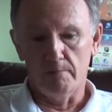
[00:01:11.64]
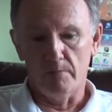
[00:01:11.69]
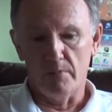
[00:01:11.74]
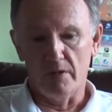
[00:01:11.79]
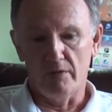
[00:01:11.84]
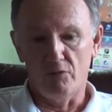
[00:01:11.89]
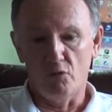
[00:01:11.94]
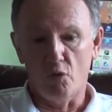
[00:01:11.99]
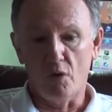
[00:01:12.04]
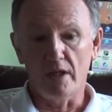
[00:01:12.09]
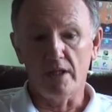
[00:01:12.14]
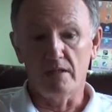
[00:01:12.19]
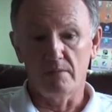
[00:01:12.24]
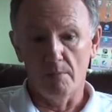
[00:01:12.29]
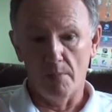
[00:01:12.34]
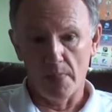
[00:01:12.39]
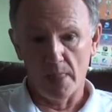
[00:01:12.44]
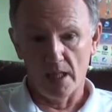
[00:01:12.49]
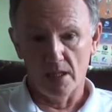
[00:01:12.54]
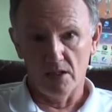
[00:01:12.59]
avoid
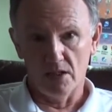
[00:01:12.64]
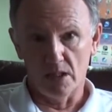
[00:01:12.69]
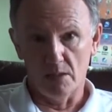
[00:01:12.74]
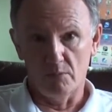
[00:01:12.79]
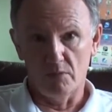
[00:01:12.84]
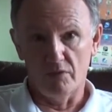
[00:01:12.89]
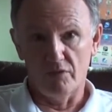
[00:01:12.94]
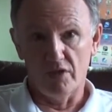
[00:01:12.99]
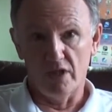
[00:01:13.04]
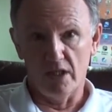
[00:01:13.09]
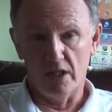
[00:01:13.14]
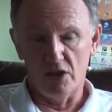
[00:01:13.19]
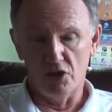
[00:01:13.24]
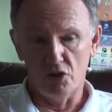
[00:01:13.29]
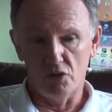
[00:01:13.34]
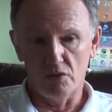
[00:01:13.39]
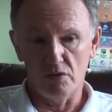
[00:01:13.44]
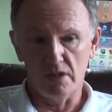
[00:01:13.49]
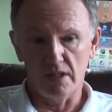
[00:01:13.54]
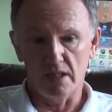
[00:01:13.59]
some of the
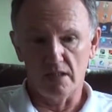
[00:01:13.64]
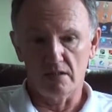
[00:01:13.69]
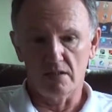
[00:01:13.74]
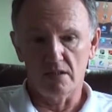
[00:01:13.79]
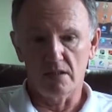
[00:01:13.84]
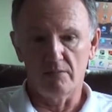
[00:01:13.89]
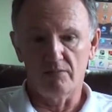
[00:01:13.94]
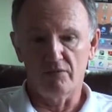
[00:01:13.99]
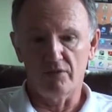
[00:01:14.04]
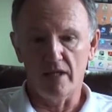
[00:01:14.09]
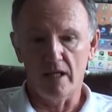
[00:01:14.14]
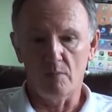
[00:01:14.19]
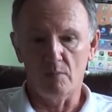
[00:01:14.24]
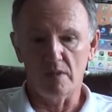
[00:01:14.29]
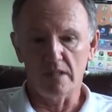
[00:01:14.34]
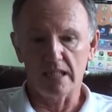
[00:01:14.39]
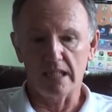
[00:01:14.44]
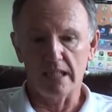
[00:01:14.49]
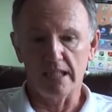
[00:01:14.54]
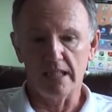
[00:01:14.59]
issues that some
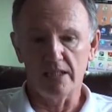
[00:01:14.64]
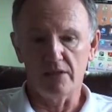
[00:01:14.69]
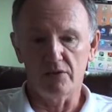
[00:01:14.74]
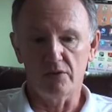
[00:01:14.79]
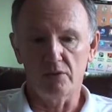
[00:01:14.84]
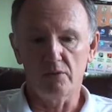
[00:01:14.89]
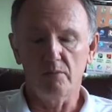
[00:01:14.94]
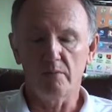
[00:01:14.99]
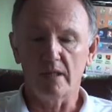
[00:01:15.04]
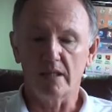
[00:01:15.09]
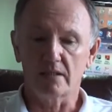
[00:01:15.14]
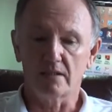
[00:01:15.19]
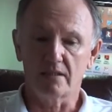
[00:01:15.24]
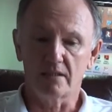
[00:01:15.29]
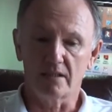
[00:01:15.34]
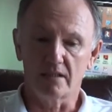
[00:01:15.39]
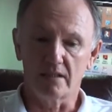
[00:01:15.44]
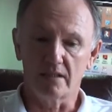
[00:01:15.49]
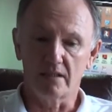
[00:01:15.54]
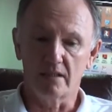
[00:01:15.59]
families get into. But
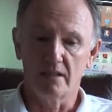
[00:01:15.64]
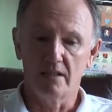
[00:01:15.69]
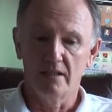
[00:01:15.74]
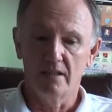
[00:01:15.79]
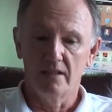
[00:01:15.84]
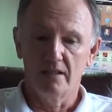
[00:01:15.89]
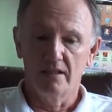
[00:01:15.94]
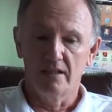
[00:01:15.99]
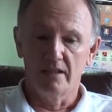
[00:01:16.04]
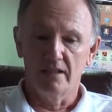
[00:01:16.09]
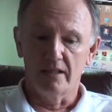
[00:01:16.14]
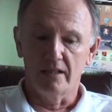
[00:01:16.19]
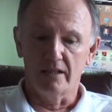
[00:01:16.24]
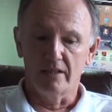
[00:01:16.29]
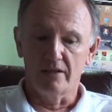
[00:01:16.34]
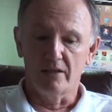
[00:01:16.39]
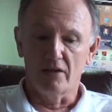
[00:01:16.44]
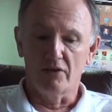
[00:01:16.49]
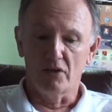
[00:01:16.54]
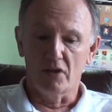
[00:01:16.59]

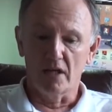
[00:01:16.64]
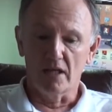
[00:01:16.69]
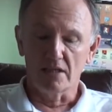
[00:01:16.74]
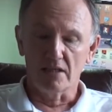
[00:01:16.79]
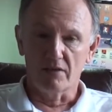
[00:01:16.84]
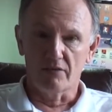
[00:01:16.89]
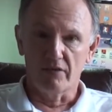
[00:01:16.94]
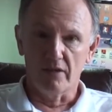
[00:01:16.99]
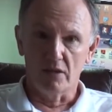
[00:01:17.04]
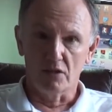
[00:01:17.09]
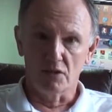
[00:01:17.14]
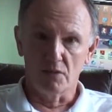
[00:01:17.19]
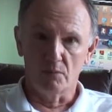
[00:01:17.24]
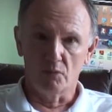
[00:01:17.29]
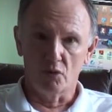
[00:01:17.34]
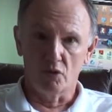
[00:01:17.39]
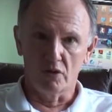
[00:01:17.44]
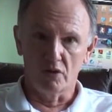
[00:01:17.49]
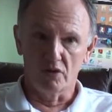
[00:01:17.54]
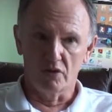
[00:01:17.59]
nonetheless, I feel it's
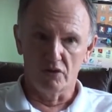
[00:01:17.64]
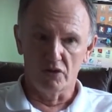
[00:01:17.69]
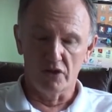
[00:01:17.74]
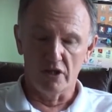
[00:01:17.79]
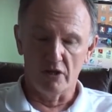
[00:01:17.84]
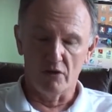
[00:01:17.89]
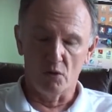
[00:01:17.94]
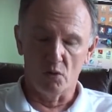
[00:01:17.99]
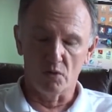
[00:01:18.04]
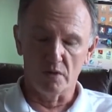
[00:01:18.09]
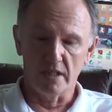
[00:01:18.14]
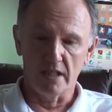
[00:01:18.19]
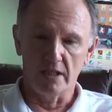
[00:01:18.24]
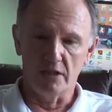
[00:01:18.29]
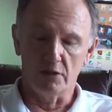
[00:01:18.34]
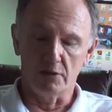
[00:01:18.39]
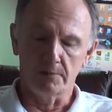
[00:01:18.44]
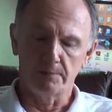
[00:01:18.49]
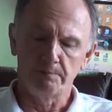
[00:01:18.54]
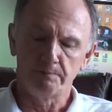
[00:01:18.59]
important to share those
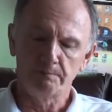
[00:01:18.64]
here.